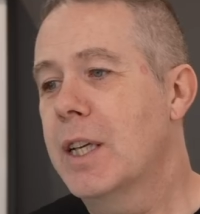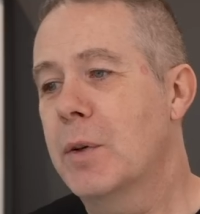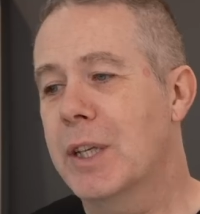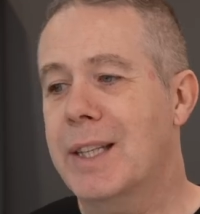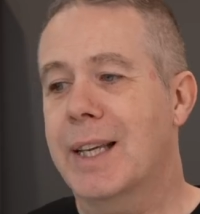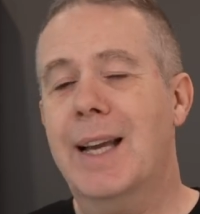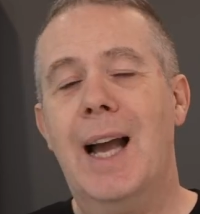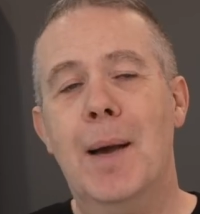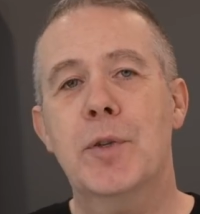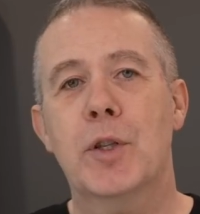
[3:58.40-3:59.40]
We're going to say
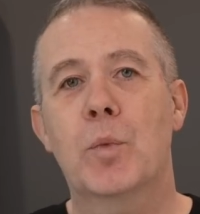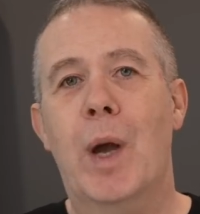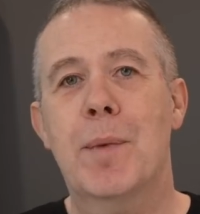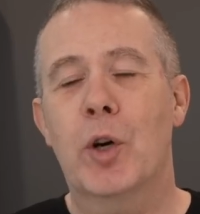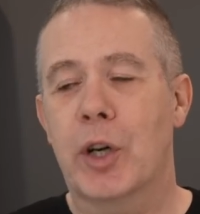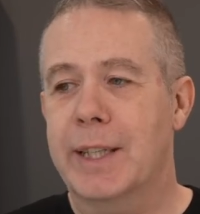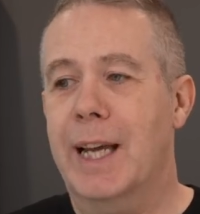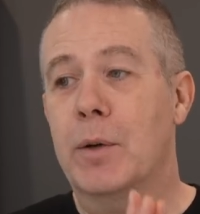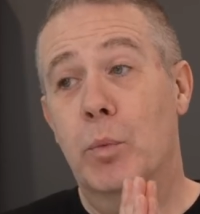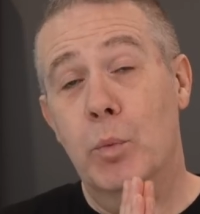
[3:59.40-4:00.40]
capture the webhook.
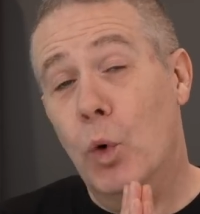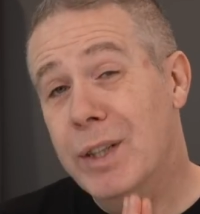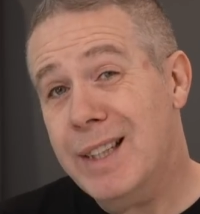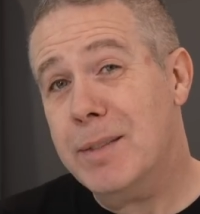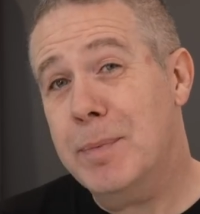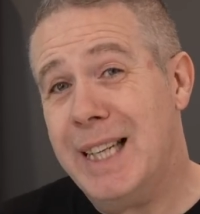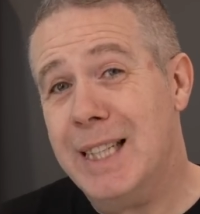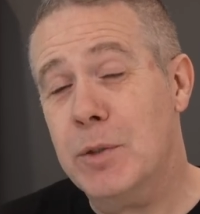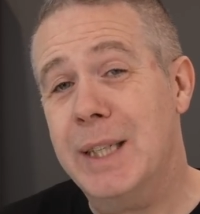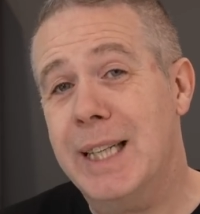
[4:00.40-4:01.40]
Now, what this
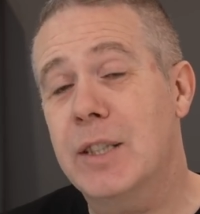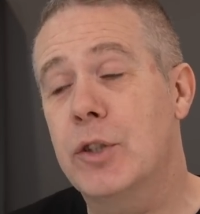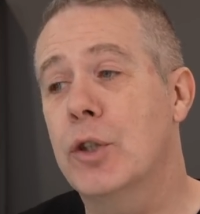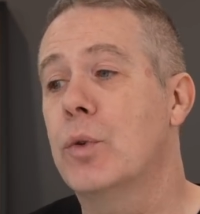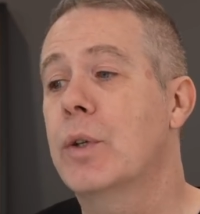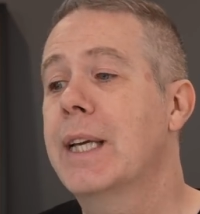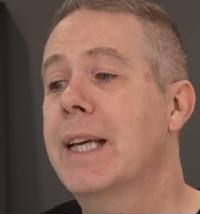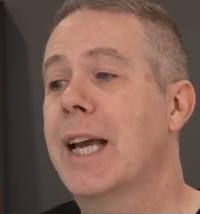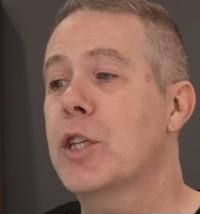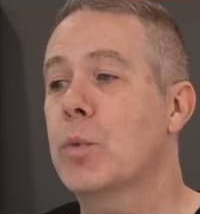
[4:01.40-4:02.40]
means we need to do
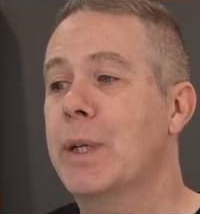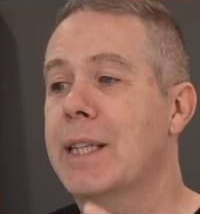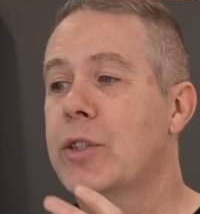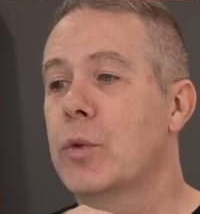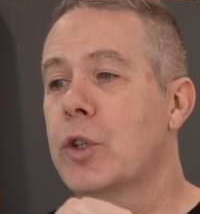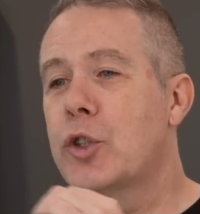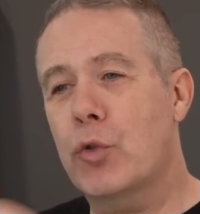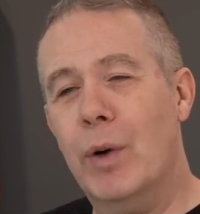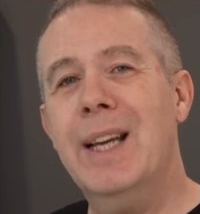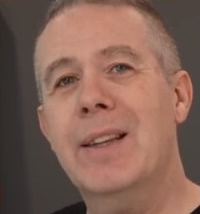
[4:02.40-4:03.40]
is we need to
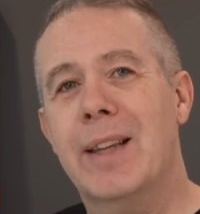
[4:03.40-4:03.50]
trigger